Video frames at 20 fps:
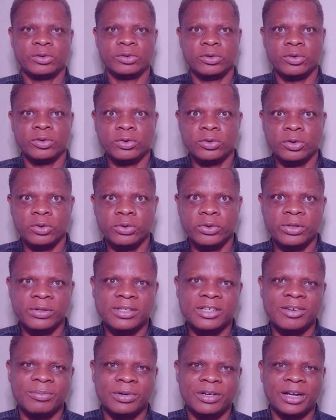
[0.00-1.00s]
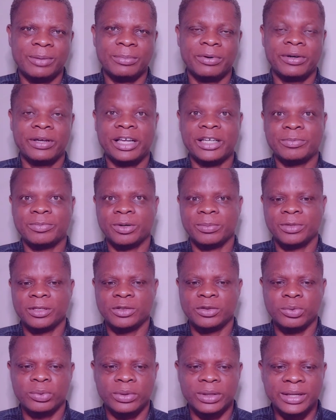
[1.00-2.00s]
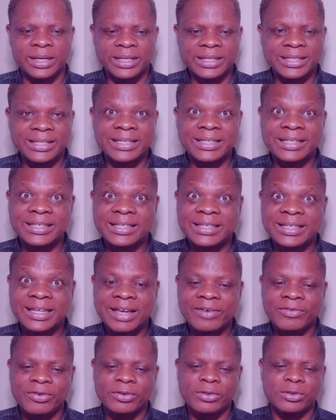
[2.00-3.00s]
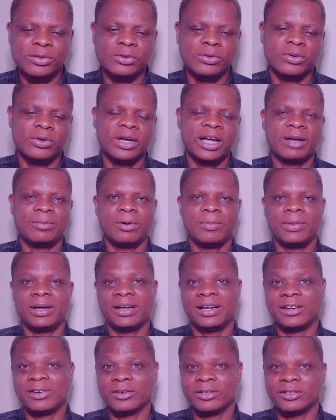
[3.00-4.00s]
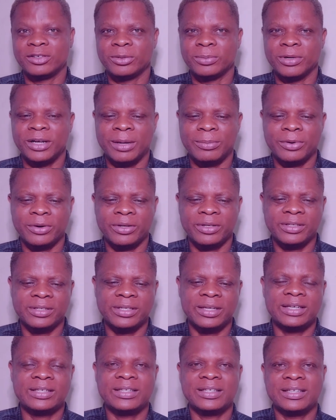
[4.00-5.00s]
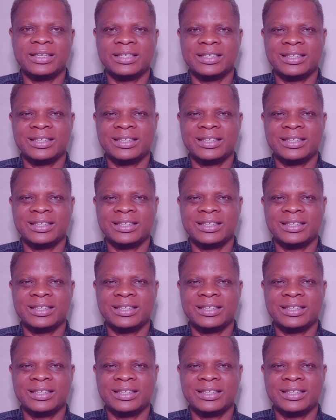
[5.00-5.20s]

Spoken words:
the Odogwu himself, Burna Boy, has promised to release his seventh studio album. And according to Burna Boy, he said